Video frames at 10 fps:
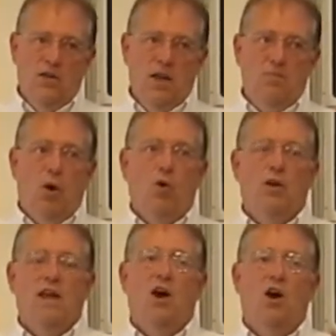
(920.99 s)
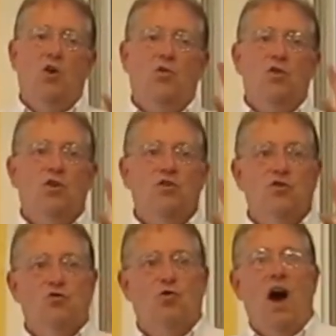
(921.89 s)
the
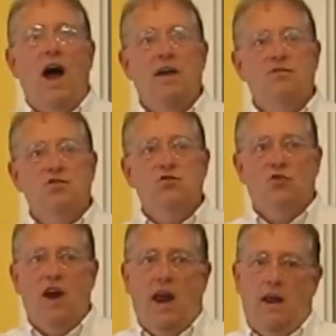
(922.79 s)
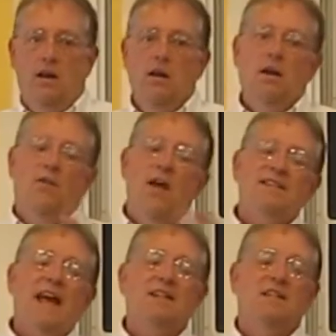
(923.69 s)
polio-derived strain. And
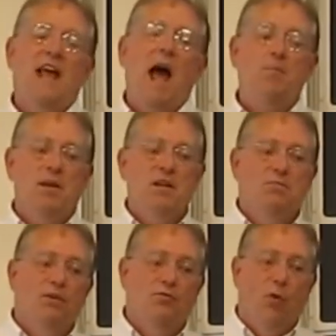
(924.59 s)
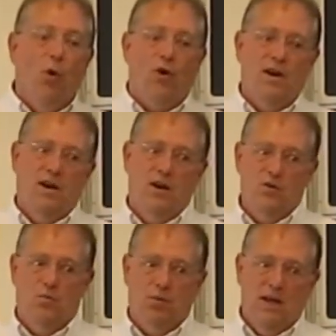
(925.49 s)
that's actually happened before in
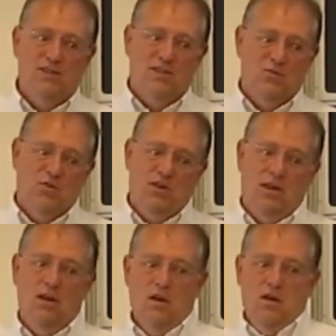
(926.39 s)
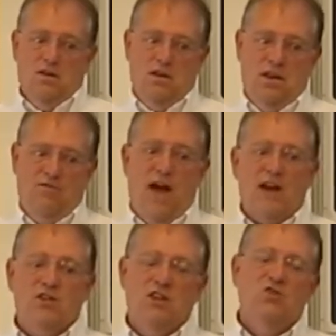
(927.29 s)
other places where the, the
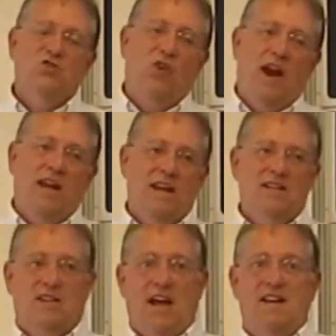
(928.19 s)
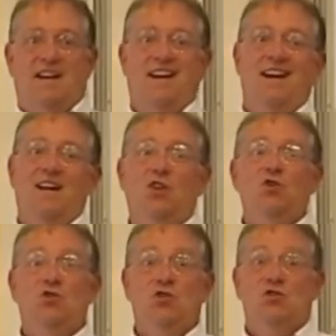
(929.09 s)
vaccine strain has kind of cut
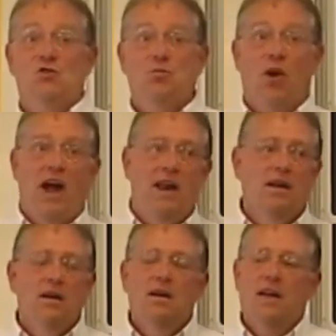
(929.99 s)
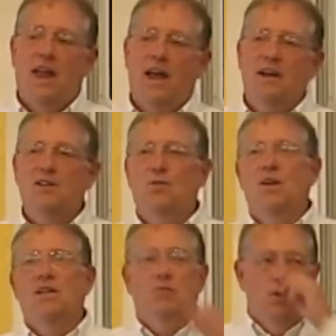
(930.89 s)
loose and spread. And
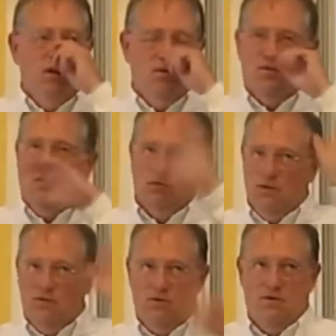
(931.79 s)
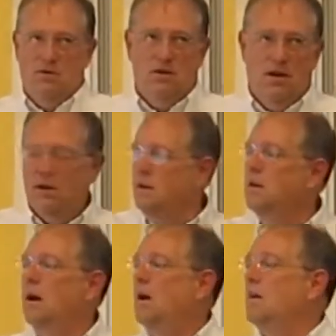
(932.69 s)
one of, one of those is a whole different uh,
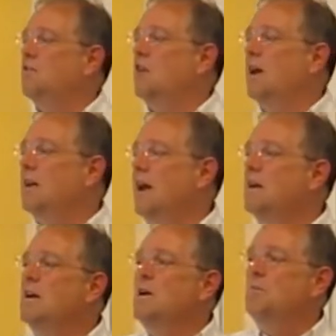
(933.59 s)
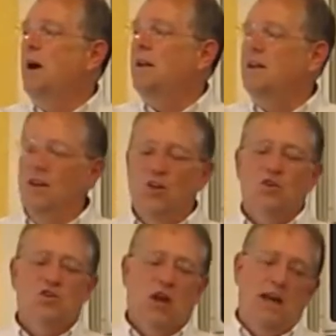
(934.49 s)
uh, sideline. But it
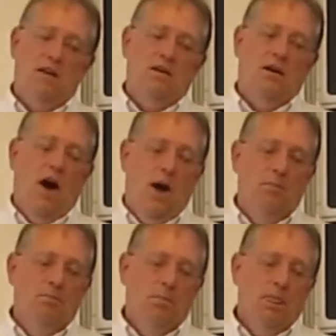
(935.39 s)
looks like um,